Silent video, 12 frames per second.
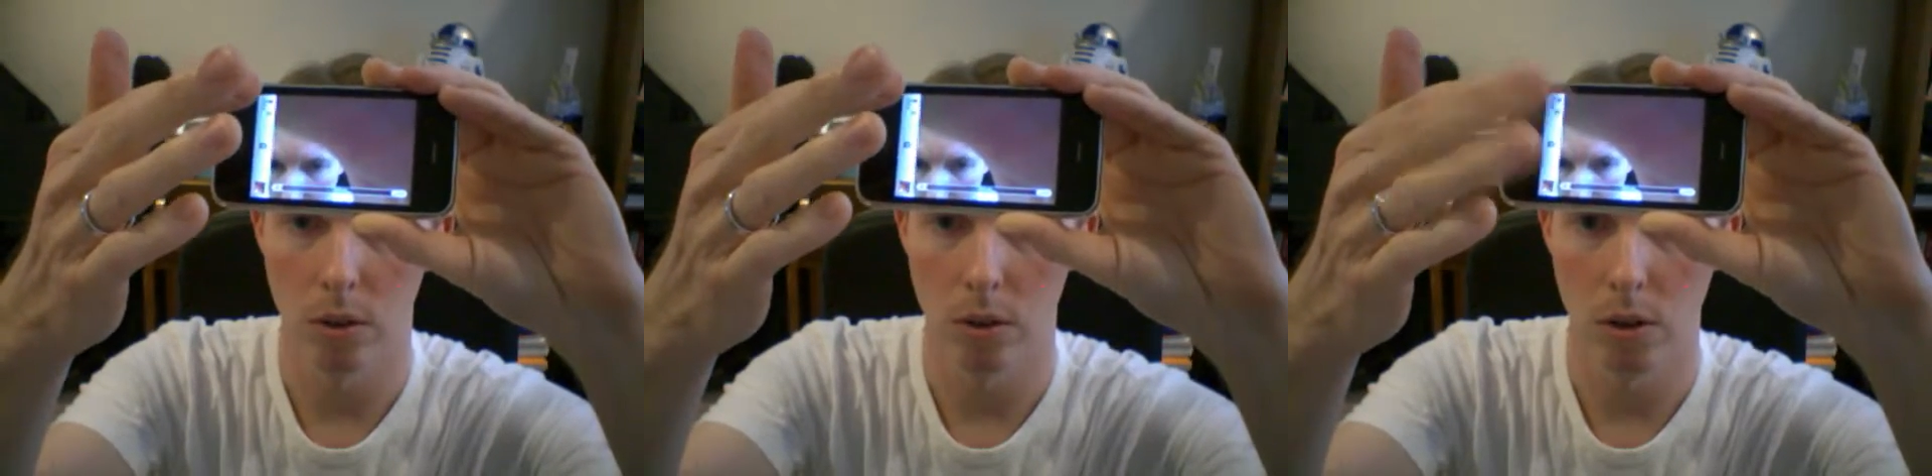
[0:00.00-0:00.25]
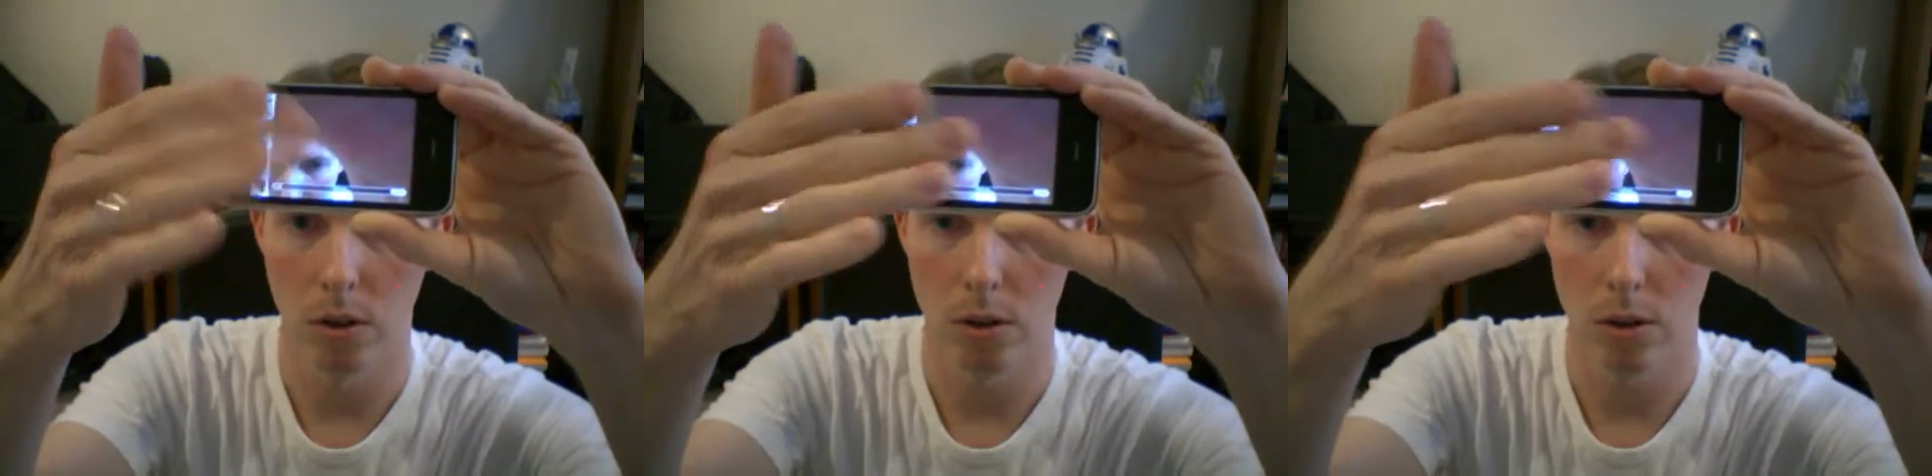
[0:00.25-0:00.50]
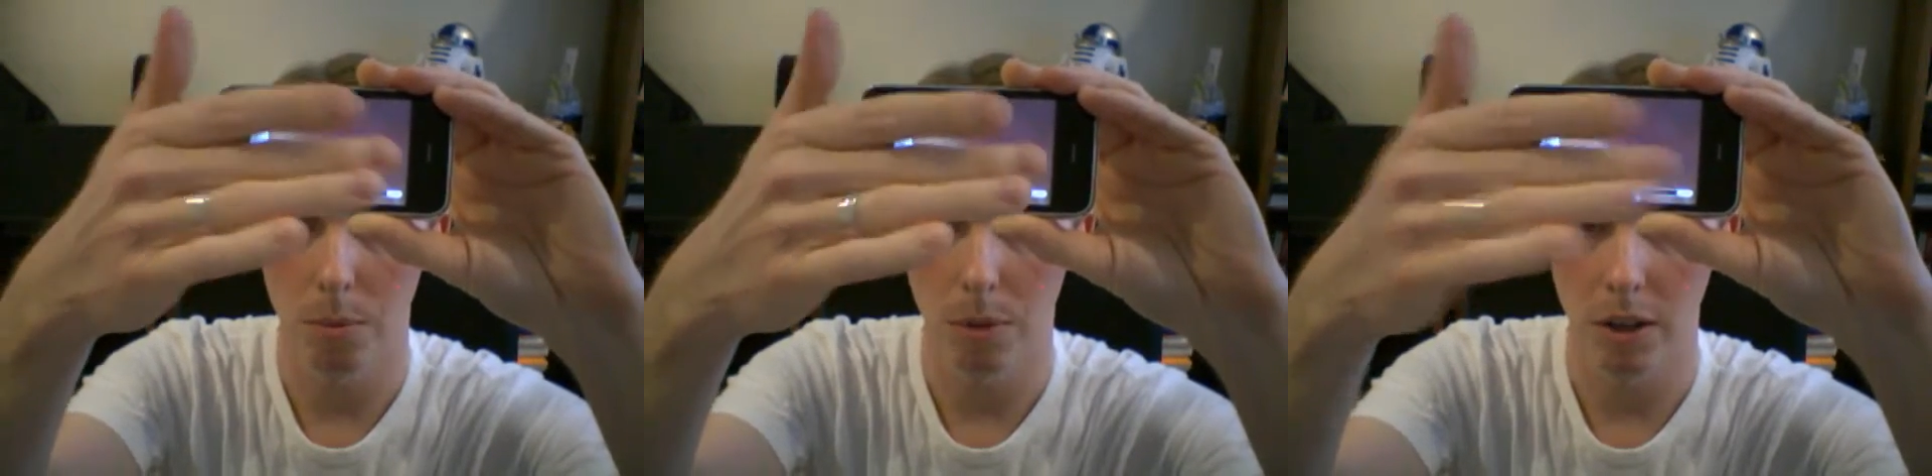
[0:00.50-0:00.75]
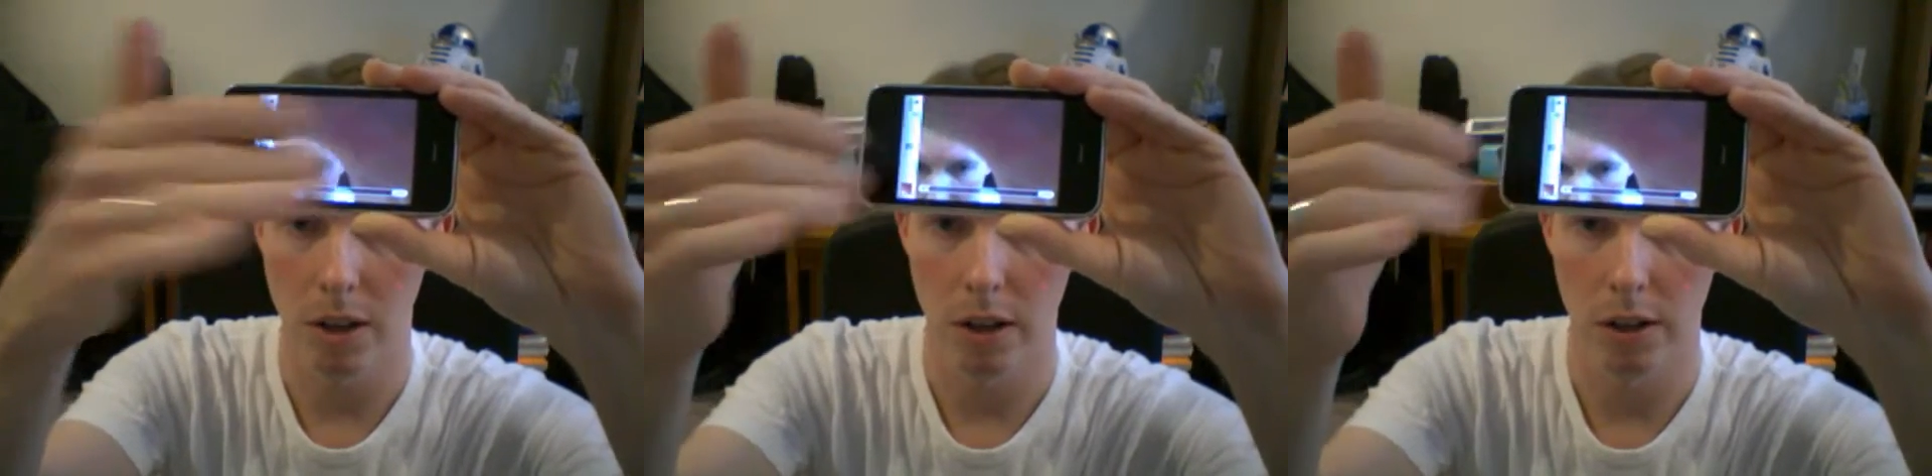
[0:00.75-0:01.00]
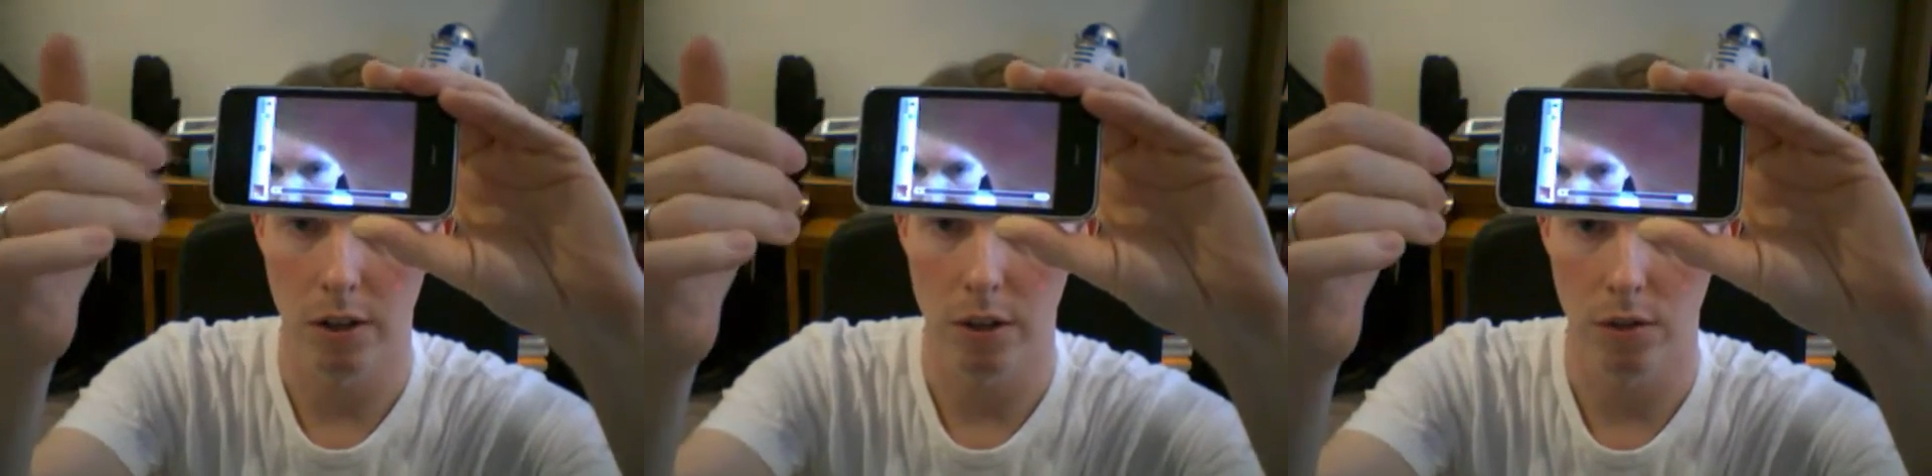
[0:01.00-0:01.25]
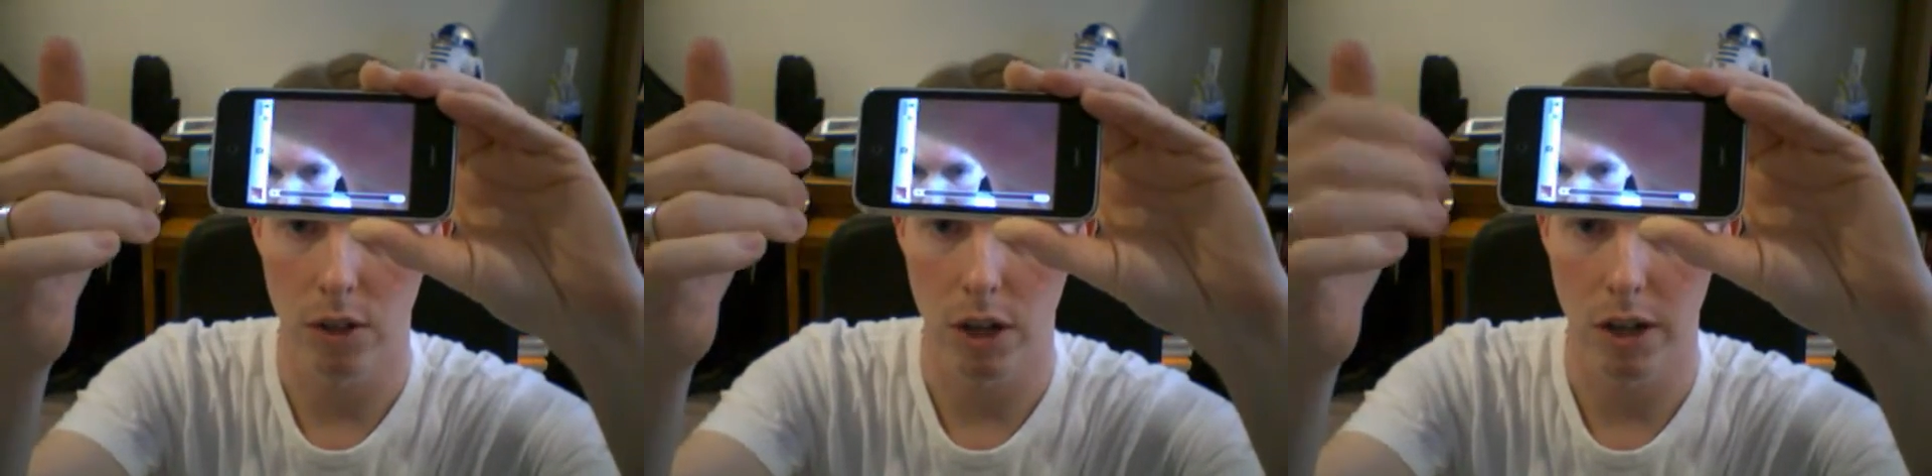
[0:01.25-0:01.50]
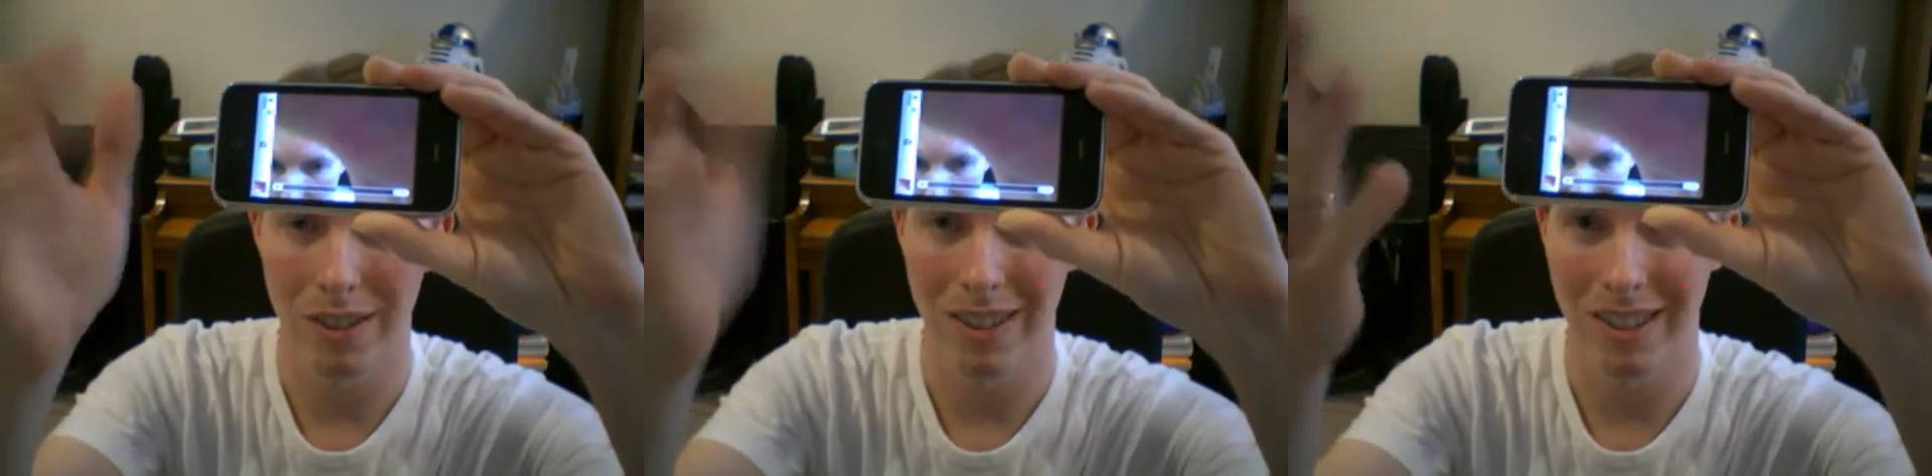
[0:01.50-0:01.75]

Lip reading: notice some of the colors have changed.